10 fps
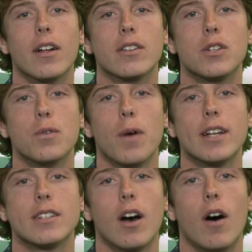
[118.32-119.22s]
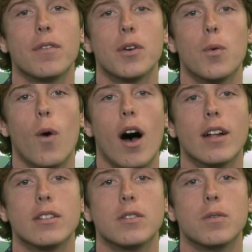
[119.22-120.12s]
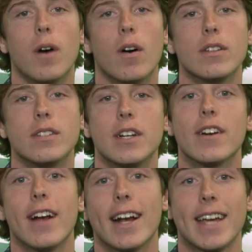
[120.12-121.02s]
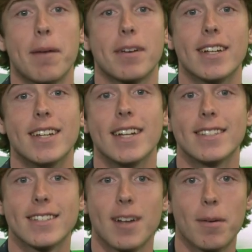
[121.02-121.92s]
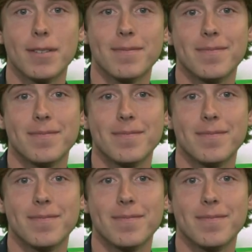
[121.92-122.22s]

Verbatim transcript: do the rest of you want to volunteer at Camp Good Days this summer?